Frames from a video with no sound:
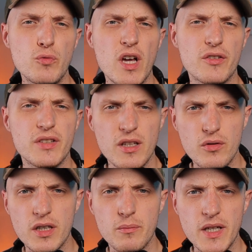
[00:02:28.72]
we are still
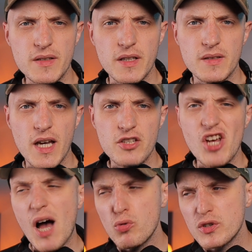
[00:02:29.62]
in mixing stage,
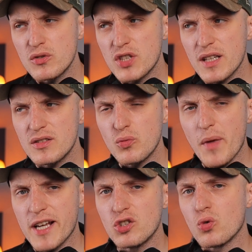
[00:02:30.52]
I would suggest to
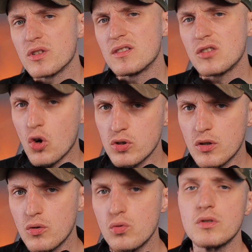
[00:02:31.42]
make those
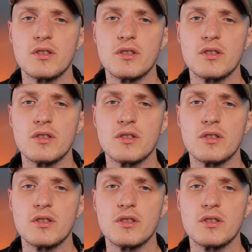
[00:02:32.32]
tonal,